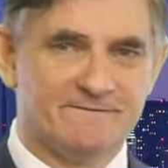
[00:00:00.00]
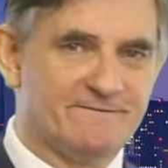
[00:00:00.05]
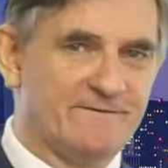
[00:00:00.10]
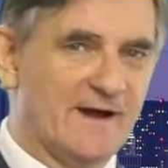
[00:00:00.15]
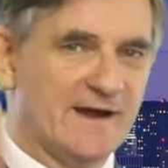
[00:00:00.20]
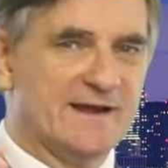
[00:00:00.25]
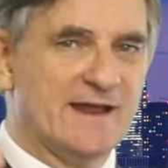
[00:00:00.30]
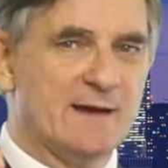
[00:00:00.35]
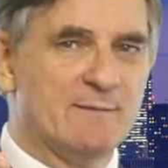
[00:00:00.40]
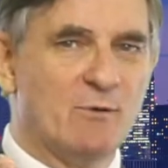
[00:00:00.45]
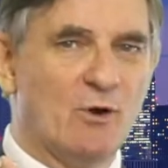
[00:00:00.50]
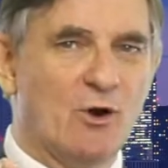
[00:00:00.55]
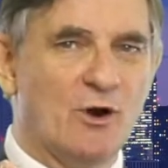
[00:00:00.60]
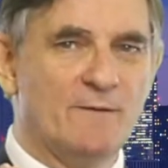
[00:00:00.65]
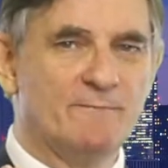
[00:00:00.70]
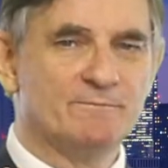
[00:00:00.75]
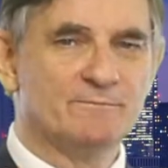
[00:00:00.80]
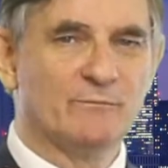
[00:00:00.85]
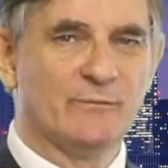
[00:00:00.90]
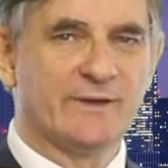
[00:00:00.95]
Find out
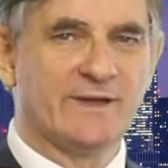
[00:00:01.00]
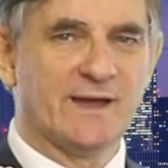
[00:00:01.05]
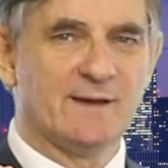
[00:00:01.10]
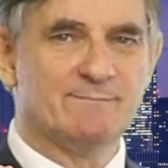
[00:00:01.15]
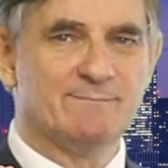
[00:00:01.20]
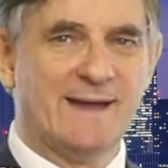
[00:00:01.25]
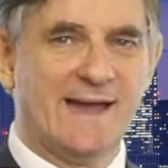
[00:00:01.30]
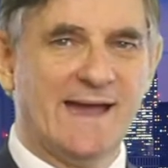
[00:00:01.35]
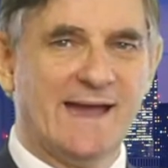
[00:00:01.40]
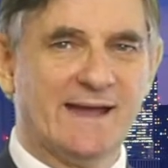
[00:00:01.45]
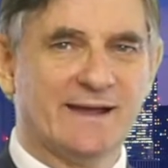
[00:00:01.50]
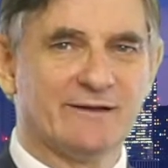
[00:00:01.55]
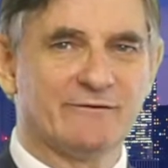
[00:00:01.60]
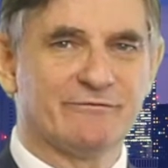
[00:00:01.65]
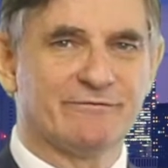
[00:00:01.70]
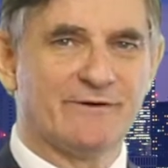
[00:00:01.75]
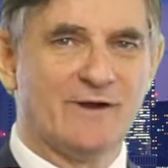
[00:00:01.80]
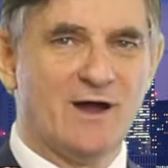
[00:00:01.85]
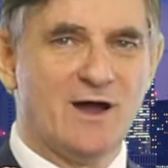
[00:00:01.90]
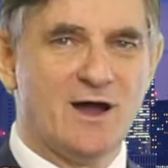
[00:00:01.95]
more when we come back
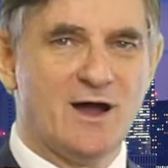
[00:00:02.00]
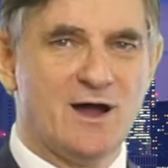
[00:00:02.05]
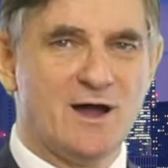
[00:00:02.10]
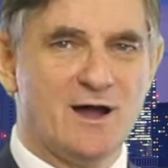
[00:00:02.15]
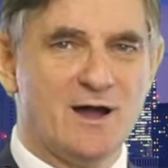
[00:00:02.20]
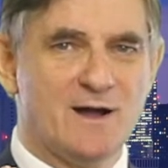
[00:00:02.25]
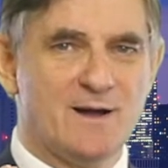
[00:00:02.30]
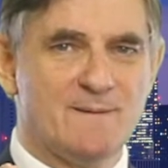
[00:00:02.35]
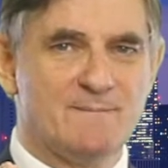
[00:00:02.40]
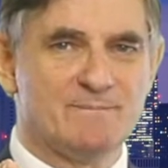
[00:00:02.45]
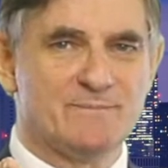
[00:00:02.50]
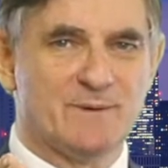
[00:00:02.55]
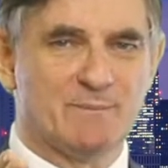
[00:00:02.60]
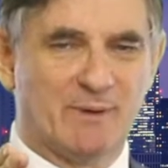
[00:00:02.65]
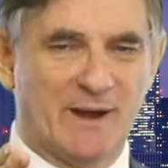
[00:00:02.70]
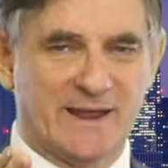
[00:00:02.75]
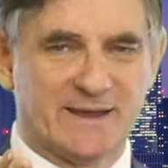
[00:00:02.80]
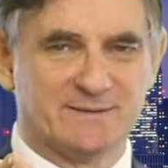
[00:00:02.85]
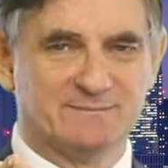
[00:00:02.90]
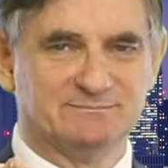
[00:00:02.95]
from the
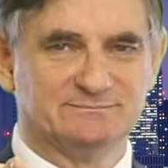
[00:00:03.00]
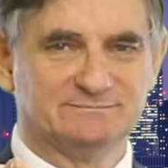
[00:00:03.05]
break.